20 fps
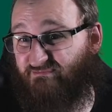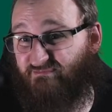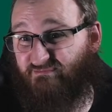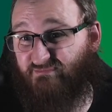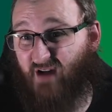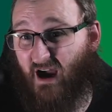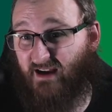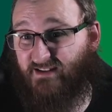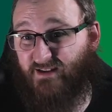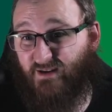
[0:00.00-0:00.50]

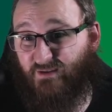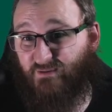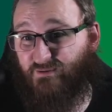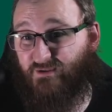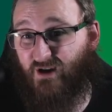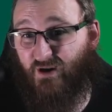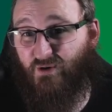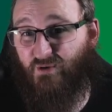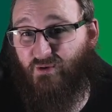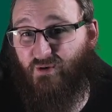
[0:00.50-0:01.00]
I don't
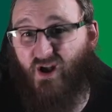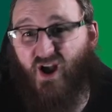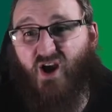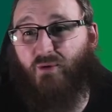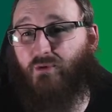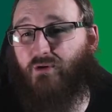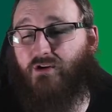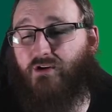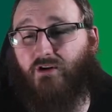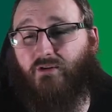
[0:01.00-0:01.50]
know.
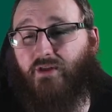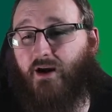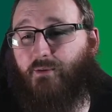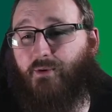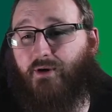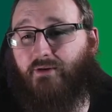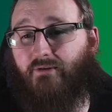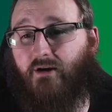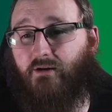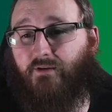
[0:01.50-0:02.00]
We'll go that
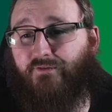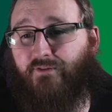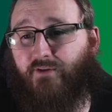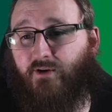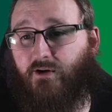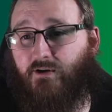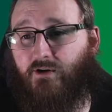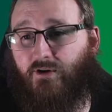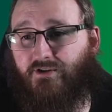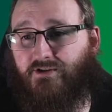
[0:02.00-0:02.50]
way round. I feel
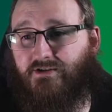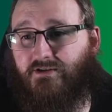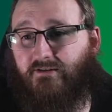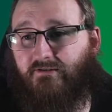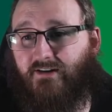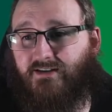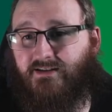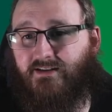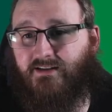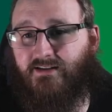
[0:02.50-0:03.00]
like
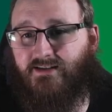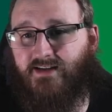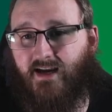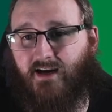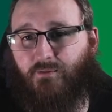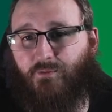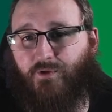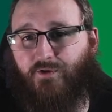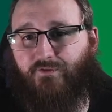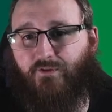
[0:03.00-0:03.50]
Hosker as an
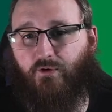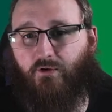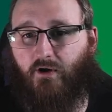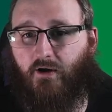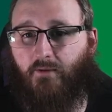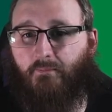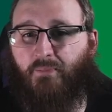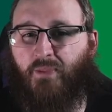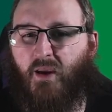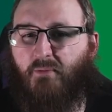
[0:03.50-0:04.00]
attacking
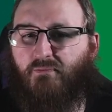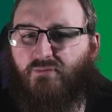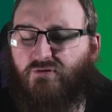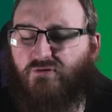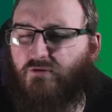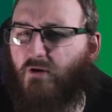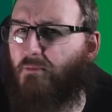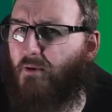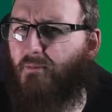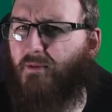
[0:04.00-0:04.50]
midfielder
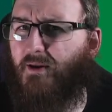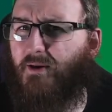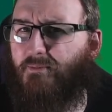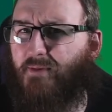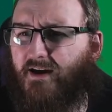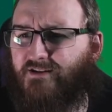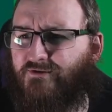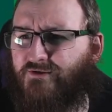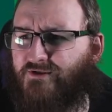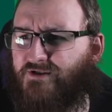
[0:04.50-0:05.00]
probably
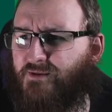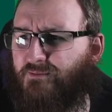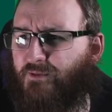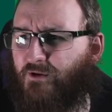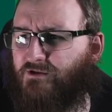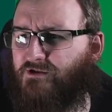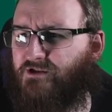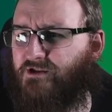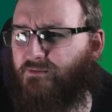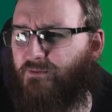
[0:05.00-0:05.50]
better as a
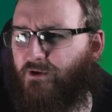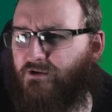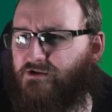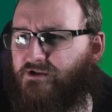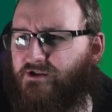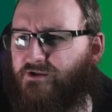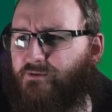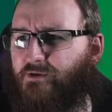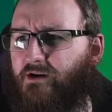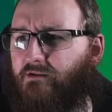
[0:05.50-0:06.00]
box to box
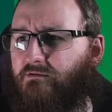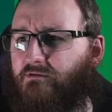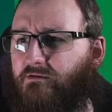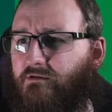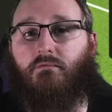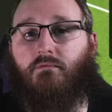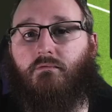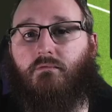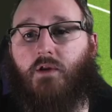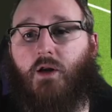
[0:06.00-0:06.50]
as well.
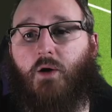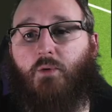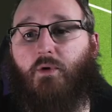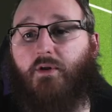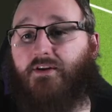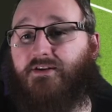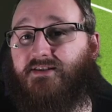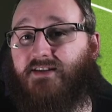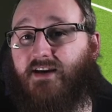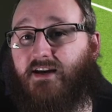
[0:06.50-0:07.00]
Well,
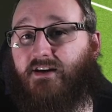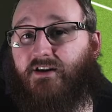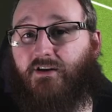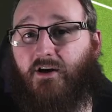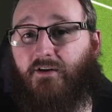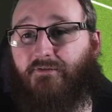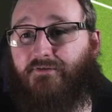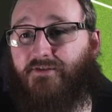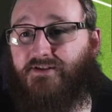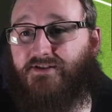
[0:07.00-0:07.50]
the second
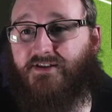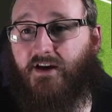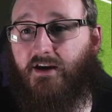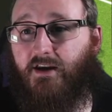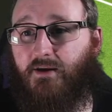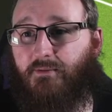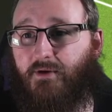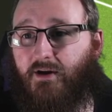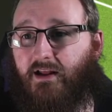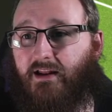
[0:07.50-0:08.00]
half has
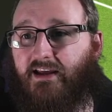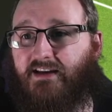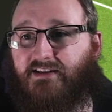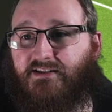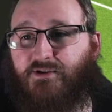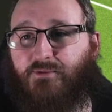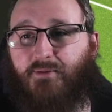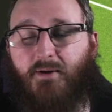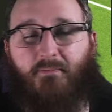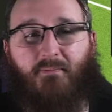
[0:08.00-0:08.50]
certainly been a
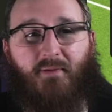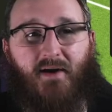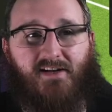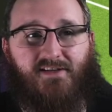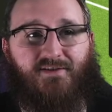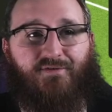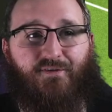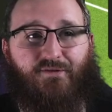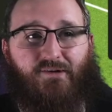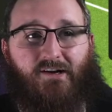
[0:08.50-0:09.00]
little bit
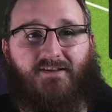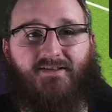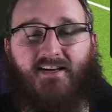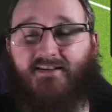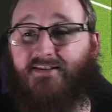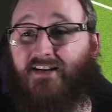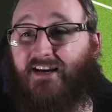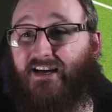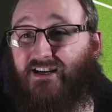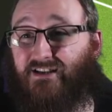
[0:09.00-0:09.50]
better for us,
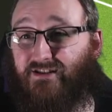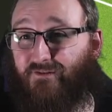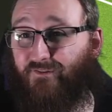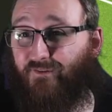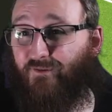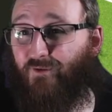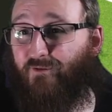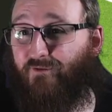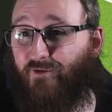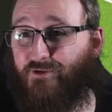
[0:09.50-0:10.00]
hasn't it? It's a
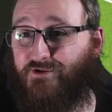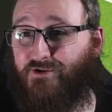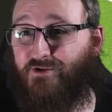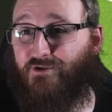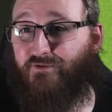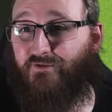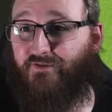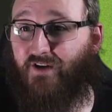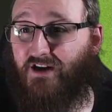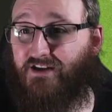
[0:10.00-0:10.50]
4 4 2
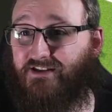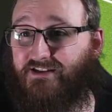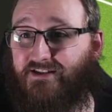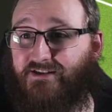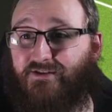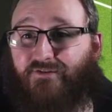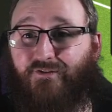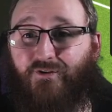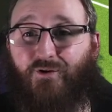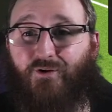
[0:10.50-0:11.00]
versus
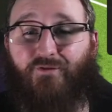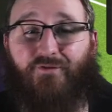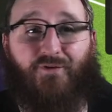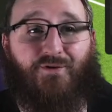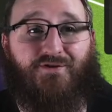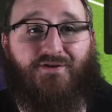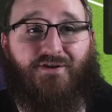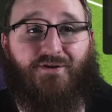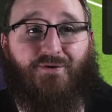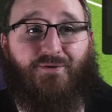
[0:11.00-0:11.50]
a 4 4
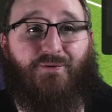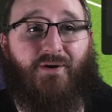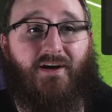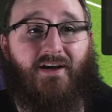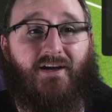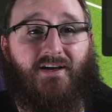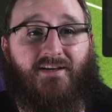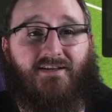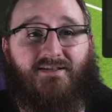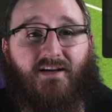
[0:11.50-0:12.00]
2.
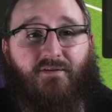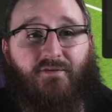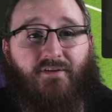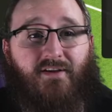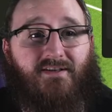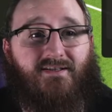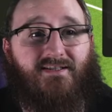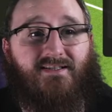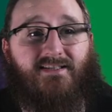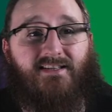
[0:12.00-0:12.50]

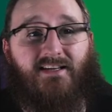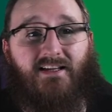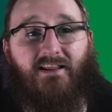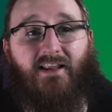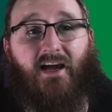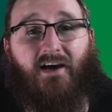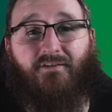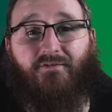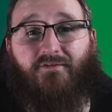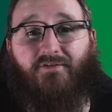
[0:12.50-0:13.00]
Southend still
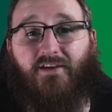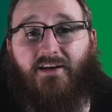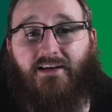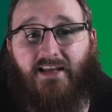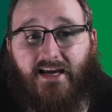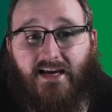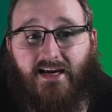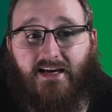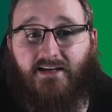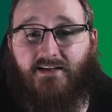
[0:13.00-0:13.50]
have the
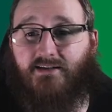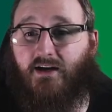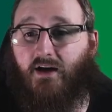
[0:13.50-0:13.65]
lead.